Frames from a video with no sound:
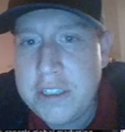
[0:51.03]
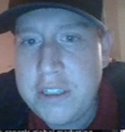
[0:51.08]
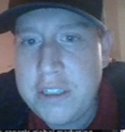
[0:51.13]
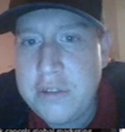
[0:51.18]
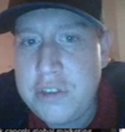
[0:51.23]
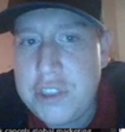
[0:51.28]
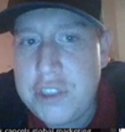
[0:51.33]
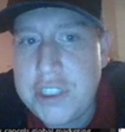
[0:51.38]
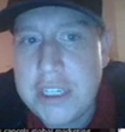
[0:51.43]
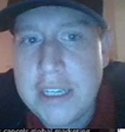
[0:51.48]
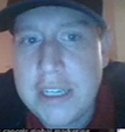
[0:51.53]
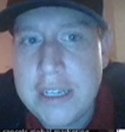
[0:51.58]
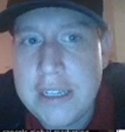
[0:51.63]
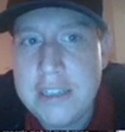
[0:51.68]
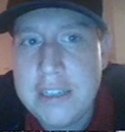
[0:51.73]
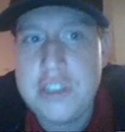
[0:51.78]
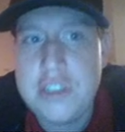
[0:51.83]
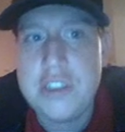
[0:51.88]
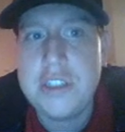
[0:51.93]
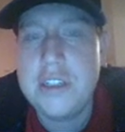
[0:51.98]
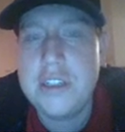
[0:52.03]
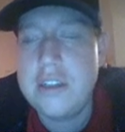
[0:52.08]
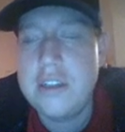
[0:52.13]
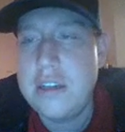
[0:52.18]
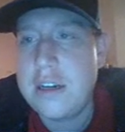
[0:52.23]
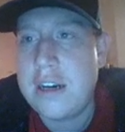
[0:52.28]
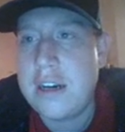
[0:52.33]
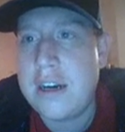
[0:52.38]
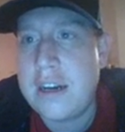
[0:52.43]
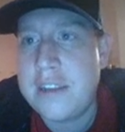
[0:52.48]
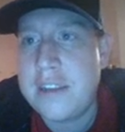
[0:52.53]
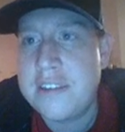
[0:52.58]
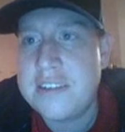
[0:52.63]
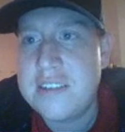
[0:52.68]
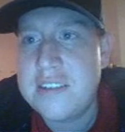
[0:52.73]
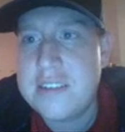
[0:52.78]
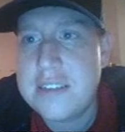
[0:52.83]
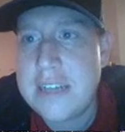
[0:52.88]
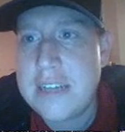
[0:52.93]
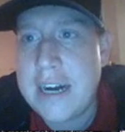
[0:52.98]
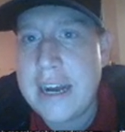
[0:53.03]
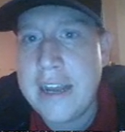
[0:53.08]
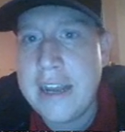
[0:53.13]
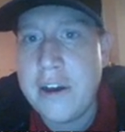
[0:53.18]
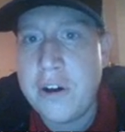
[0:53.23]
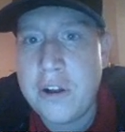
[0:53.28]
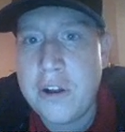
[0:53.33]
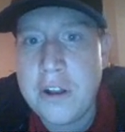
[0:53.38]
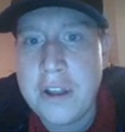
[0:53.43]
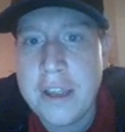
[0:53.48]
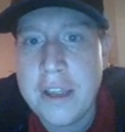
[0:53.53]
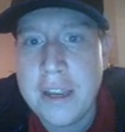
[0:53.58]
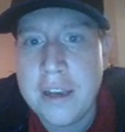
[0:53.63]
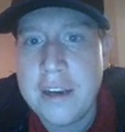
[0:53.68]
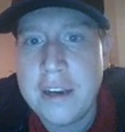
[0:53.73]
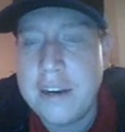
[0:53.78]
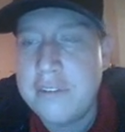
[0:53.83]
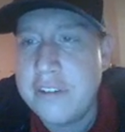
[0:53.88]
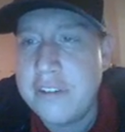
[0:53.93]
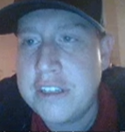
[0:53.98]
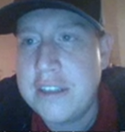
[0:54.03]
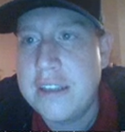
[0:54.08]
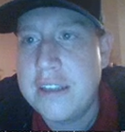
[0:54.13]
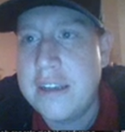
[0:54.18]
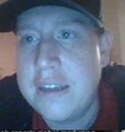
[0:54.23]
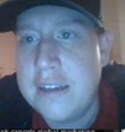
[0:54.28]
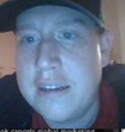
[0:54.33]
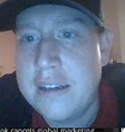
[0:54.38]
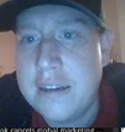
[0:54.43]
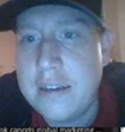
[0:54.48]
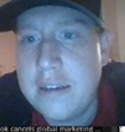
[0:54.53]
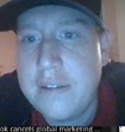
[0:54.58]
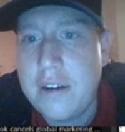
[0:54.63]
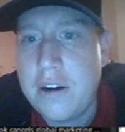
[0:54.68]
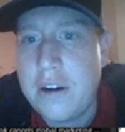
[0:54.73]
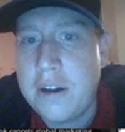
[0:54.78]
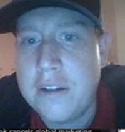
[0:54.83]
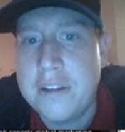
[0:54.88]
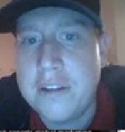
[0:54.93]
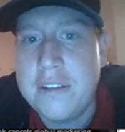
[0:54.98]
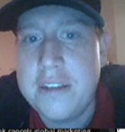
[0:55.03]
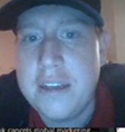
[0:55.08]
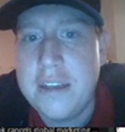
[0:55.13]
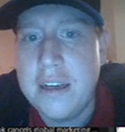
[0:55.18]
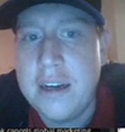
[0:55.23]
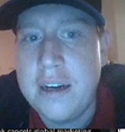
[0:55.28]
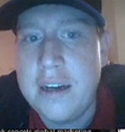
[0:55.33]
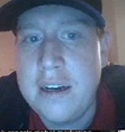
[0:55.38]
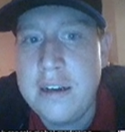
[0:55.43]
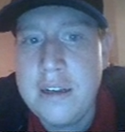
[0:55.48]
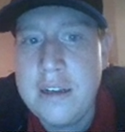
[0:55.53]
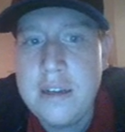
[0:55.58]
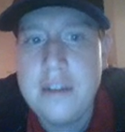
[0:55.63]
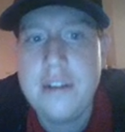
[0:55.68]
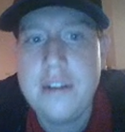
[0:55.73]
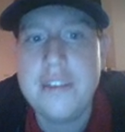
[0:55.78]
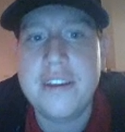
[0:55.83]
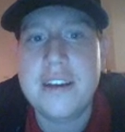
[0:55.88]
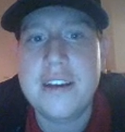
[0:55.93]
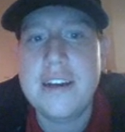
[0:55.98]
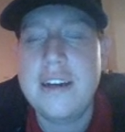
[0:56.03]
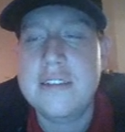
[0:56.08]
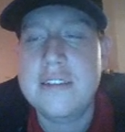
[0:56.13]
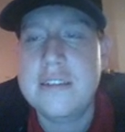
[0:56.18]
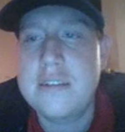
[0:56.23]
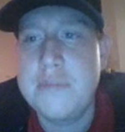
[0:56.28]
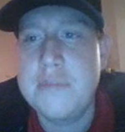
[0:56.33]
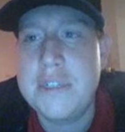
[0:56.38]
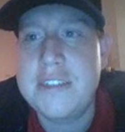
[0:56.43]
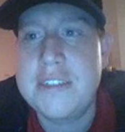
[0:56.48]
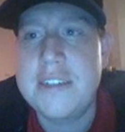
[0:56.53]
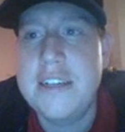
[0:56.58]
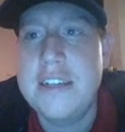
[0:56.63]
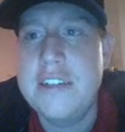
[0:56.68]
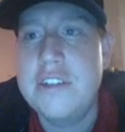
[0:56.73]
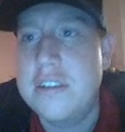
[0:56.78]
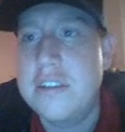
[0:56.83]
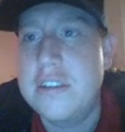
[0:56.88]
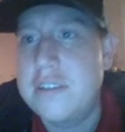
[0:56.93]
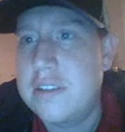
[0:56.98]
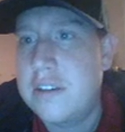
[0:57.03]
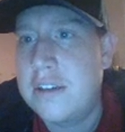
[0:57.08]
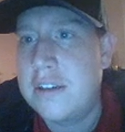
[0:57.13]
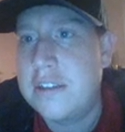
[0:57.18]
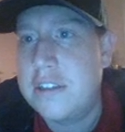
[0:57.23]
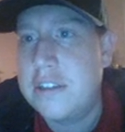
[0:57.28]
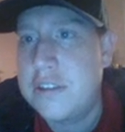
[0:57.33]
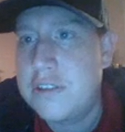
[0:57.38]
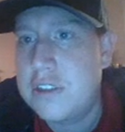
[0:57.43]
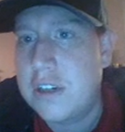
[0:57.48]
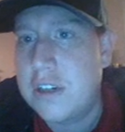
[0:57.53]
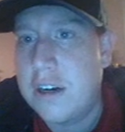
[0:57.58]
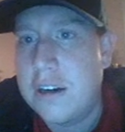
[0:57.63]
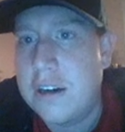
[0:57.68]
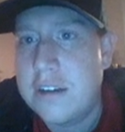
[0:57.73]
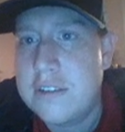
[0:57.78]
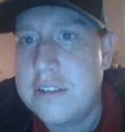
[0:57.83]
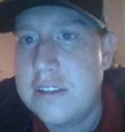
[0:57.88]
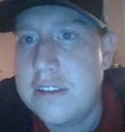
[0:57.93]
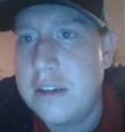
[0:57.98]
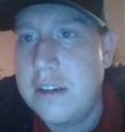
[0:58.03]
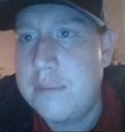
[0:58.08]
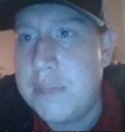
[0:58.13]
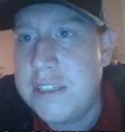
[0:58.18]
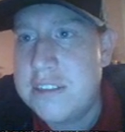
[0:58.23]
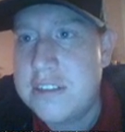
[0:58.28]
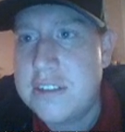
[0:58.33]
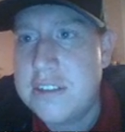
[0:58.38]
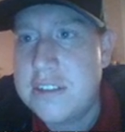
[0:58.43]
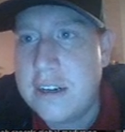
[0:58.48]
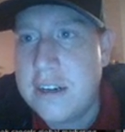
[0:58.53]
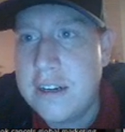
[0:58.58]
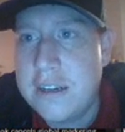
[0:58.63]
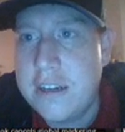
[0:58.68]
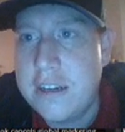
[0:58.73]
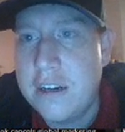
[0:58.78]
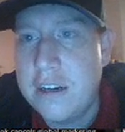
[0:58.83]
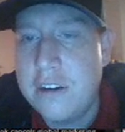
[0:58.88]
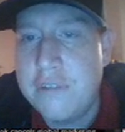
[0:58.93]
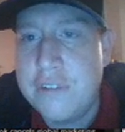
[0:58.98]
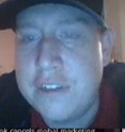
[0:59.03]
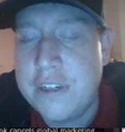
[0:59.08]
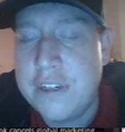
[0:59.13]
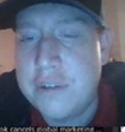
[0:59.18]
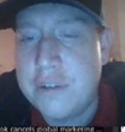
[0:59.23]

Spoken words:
change the style and everything, all of the customizations on your charts. So I'm going to start here over here with